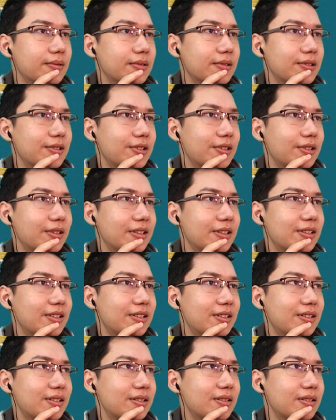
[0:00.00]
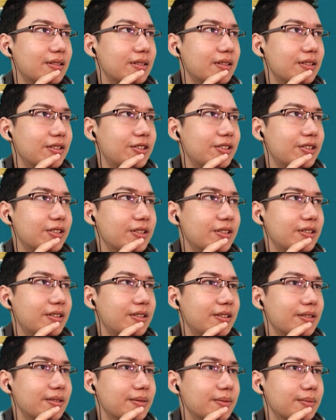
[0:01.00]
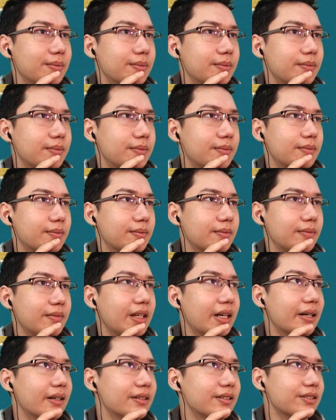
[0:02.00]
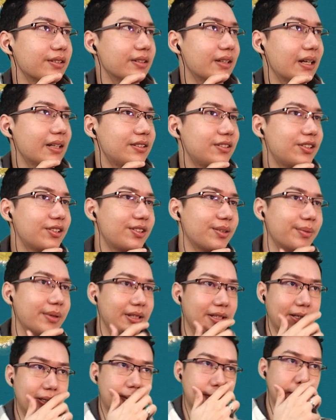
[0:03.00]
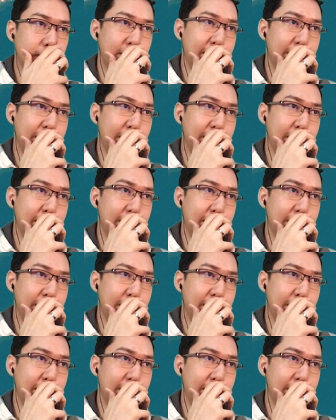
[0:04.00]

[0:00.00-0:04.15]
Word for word: So this, this should... Yeah, so that's just a building.